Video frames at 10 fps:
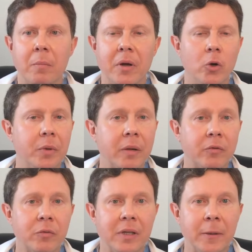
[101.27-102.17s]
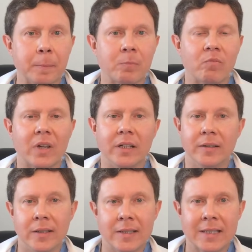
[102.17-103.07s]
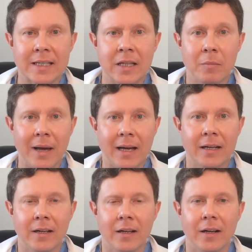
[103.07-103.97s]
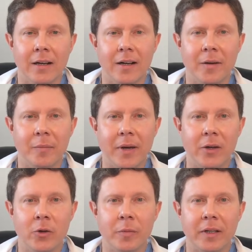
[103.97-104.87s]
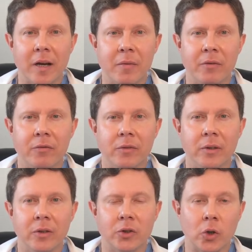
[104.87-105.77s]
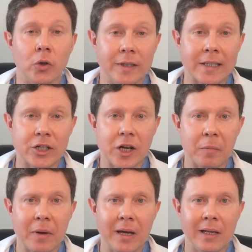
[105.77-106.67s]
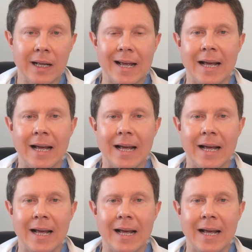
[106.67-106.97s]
Pain could be coming from the discs in the back, uh, pain could be coming, uh, so-called discogenic pain,